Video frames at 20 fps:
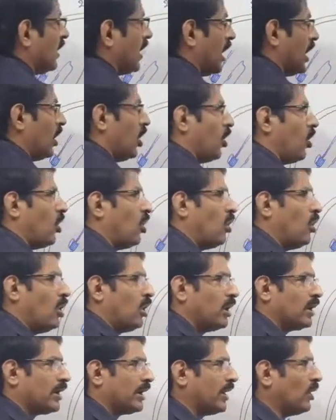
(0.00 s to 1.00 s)

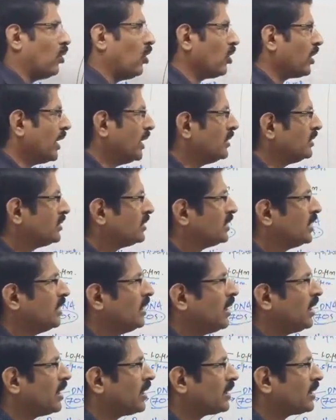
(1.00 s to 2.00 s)
yellow, orange,
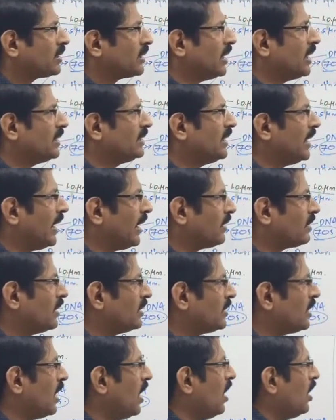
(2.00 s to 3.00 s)
red,
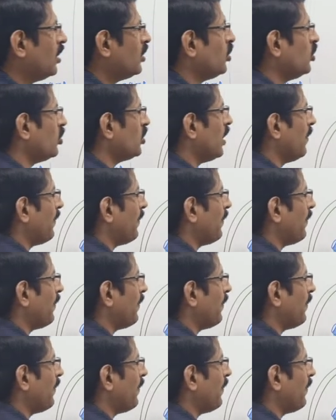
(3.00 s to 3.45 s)
etc. due to the